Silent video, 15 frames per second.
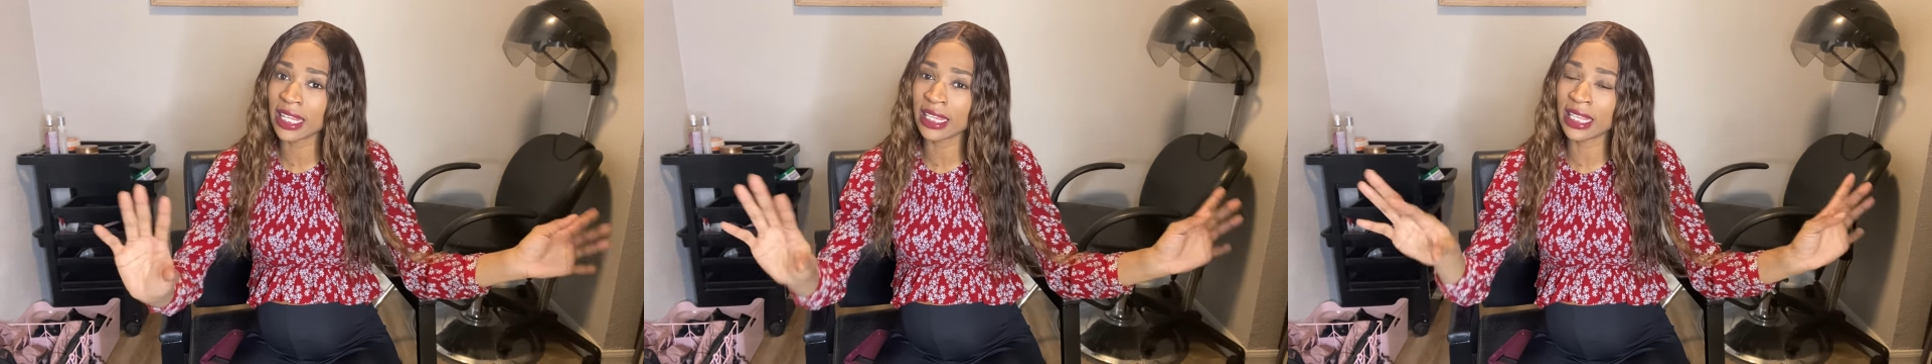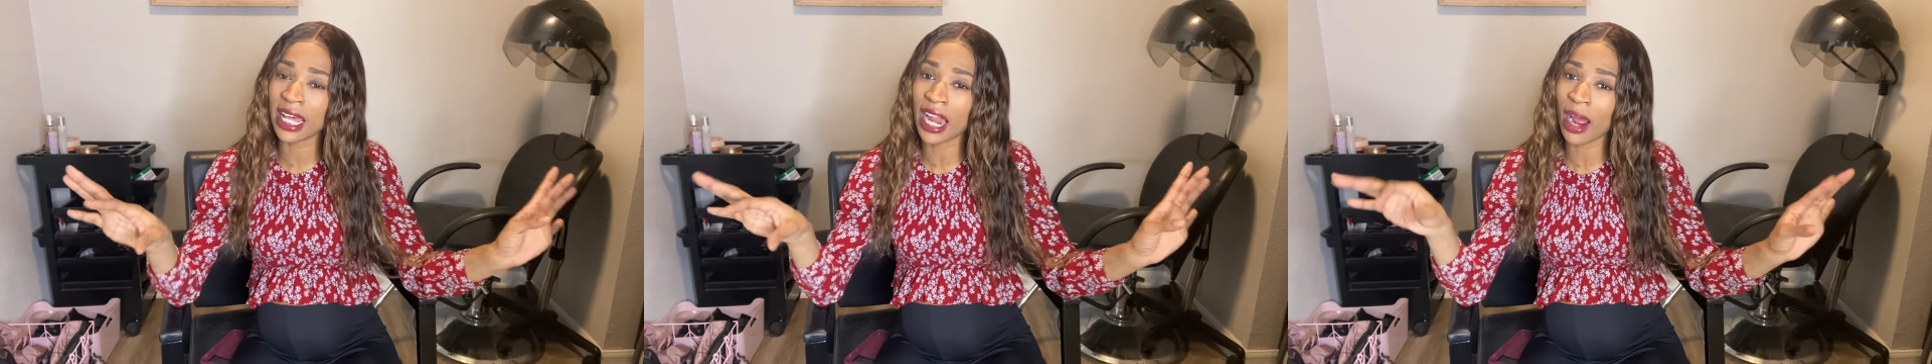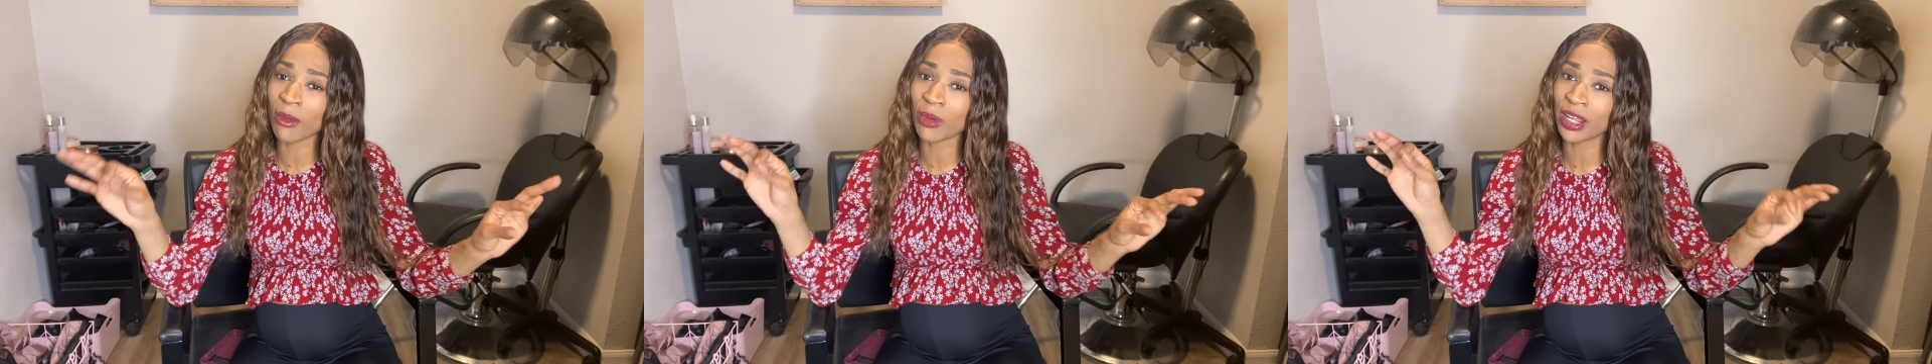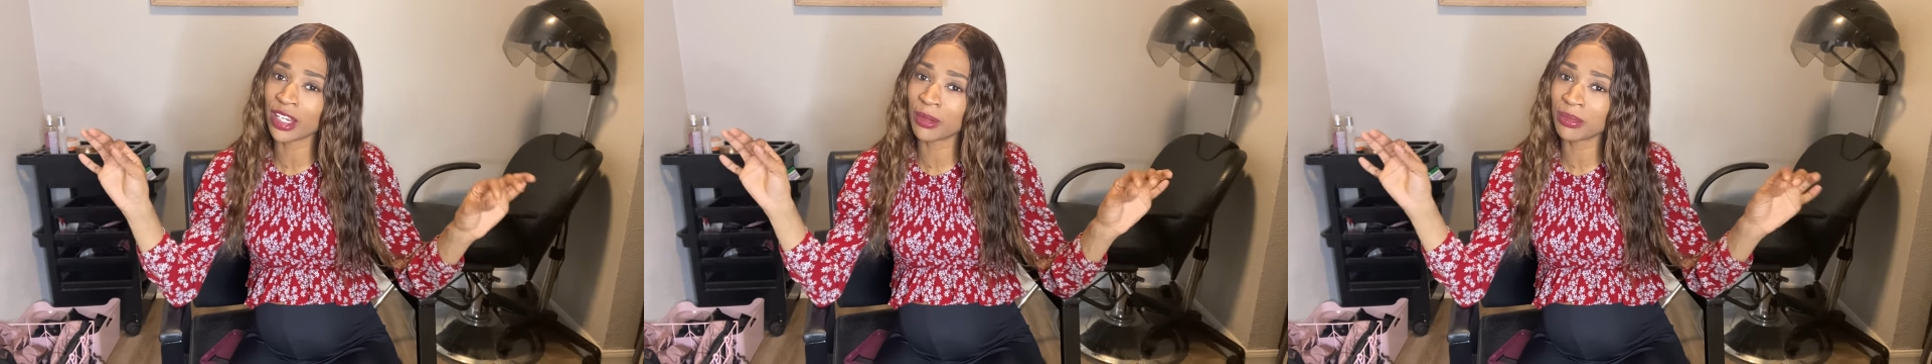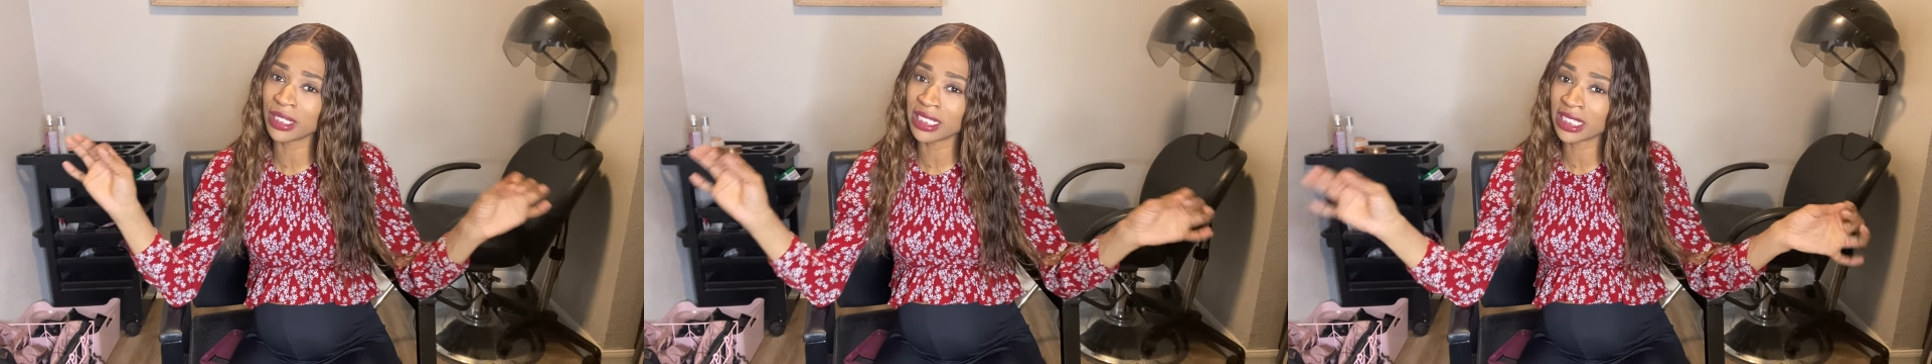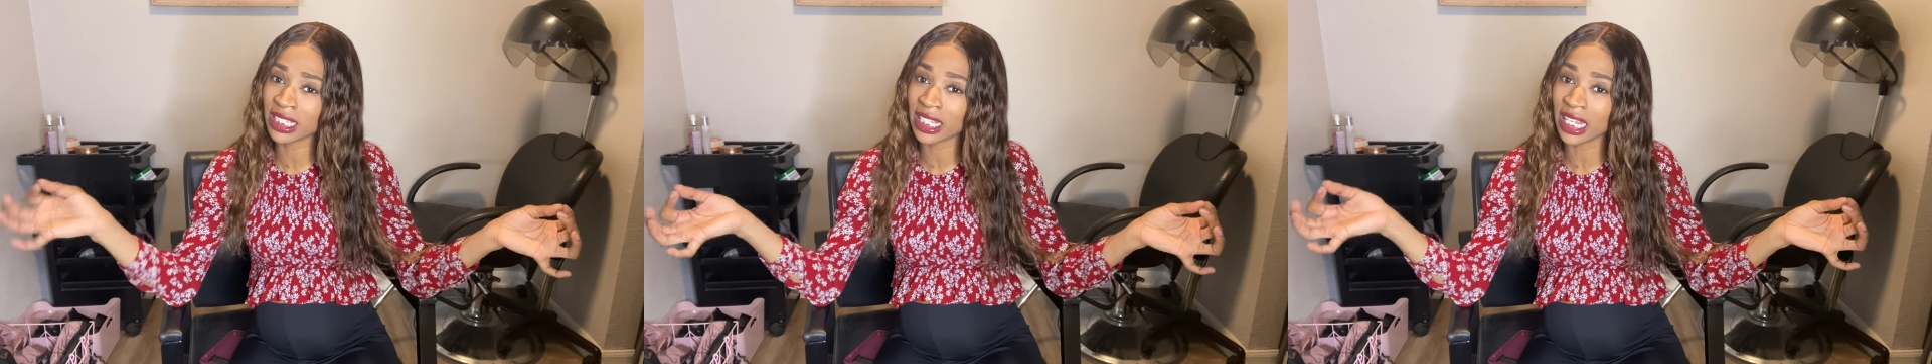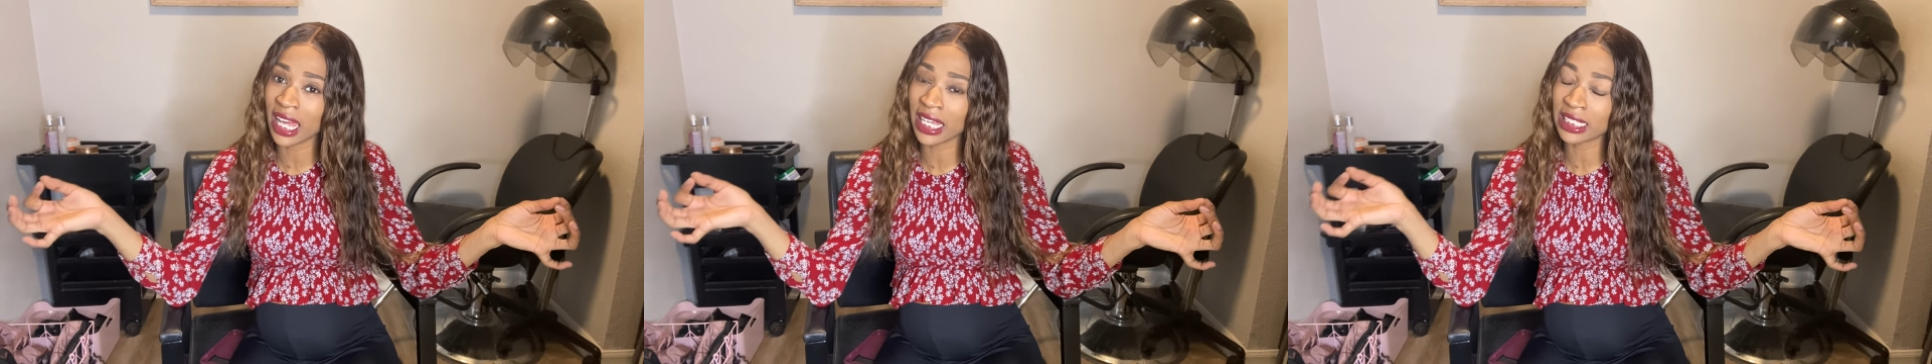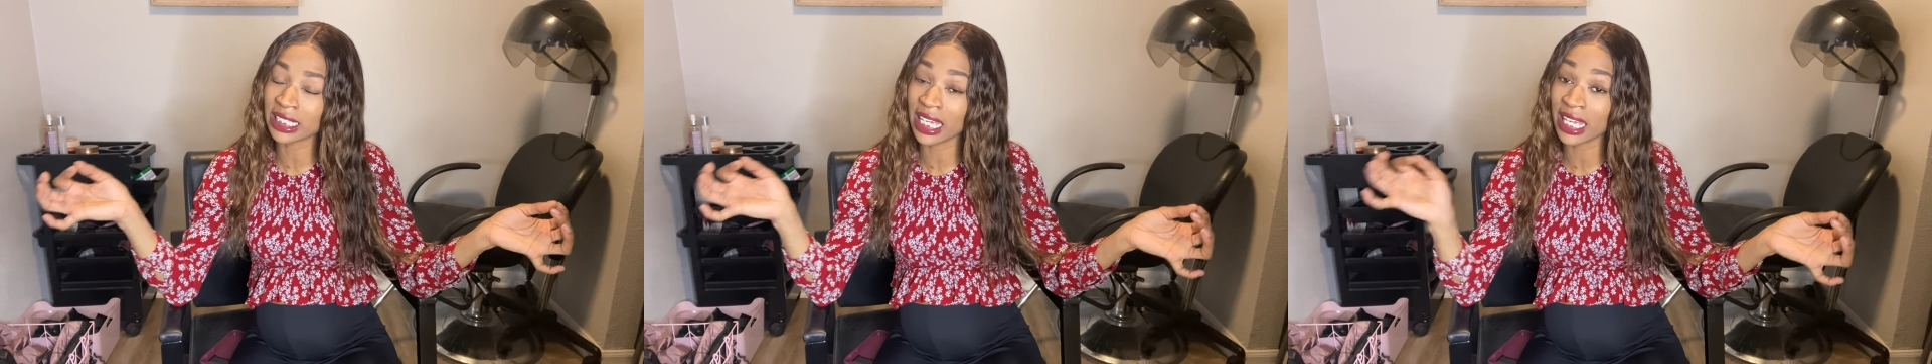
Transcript: that I randomly select